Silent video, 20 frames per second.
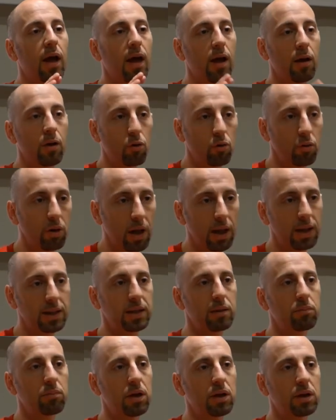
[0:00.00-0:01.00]
a good
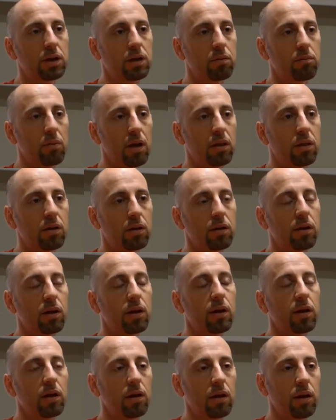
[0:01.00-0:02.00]
estimation method
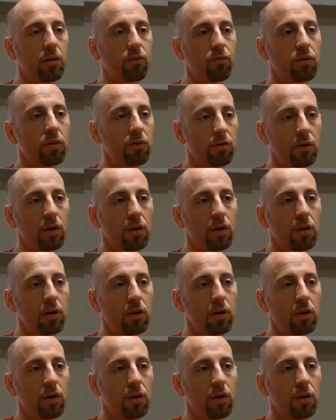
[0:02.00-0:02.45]
gives us